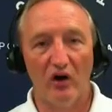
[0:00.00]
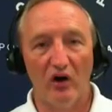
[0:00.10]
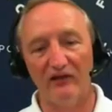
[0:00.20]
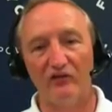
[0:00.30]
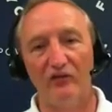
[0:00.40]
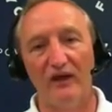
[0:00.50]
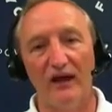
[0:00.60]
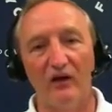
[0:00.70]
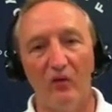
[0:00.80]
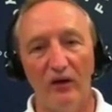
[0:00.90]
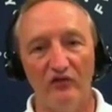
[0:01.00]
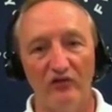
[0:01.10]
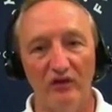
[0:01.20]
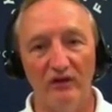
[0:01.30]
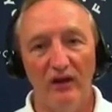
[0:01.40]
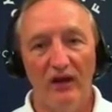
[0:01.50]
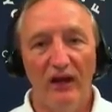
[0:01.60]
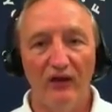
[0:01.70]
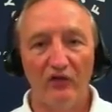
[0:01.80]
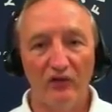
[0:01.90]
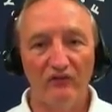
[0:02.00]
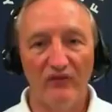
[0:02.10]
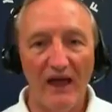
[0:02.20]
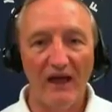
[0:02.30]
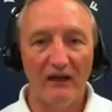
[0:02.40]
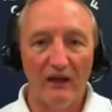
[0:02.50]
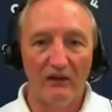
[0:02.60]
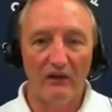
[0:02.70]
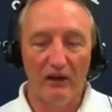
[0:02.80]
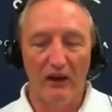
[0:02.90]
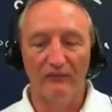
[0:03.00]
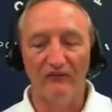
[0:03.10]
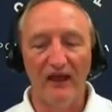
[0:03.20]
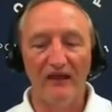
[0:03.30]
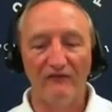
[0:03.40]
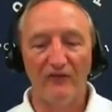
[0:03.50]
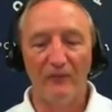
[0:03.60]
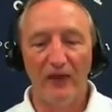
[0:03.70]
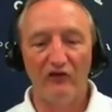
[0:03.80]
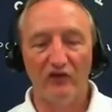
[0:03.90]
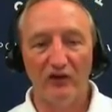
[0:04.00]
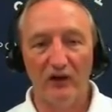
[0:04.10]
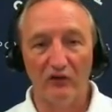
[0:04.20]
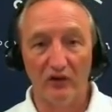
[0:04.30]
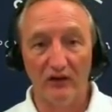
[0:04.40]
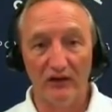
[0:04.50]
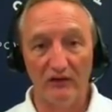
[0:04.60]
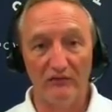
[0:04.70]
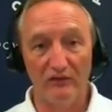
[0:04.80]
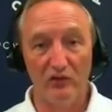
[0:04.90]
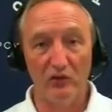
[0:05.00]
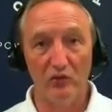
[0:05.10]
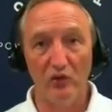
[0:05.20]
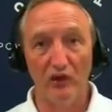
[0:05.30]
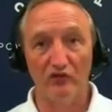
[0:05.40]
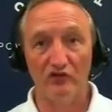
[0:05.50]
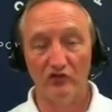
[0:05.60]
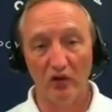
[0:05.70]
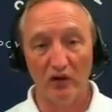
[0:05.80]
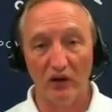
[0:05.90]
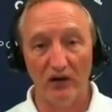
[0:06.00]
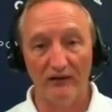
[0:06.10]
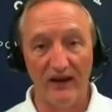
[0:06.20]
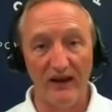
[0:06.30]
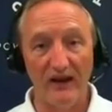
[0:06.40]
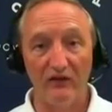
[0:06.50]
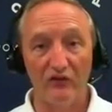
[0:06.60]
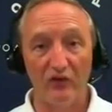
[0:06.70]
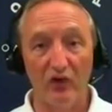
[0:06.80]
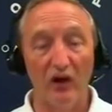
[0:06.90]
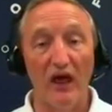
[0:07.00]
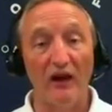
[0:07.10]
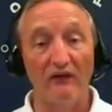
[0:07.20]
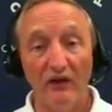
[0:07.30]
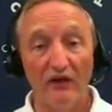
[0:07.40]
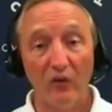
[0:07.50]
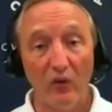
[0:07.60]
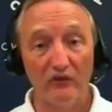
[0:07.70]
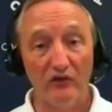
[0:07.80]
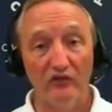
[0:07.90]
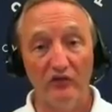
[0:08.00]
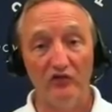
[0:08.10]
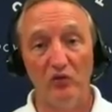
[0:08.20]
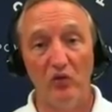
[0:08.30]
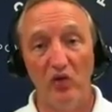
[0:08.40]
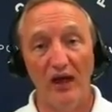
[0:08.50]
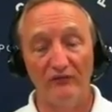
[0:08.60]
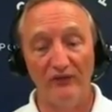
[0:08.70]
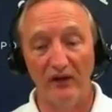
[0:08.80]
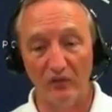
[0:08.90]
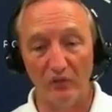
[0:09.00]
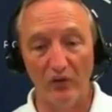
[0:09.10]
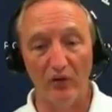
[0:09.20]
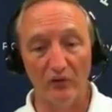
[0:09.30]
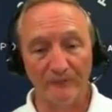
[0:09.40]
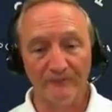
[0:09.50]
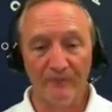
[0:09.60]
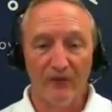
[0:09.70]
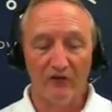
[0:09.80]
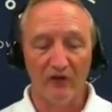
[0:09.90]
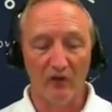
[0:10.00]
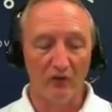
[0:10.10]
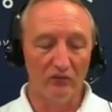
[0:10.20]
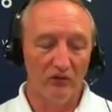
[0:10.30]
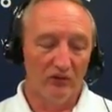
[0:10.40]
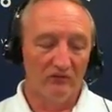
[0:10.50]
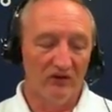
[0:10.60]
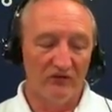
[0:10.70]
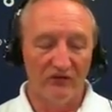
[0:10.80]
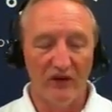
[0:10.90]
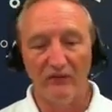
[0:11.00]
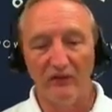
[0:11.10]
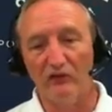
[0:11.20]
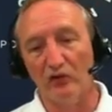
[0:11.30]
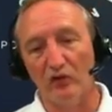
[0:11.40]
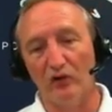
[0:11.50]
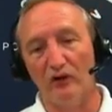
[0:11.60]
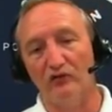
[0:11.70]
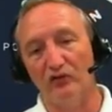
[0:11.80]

Answer that question. It's that that information is going to give you a shortcut to answer a lot of other questions that you will have down the road. So let's say that you're going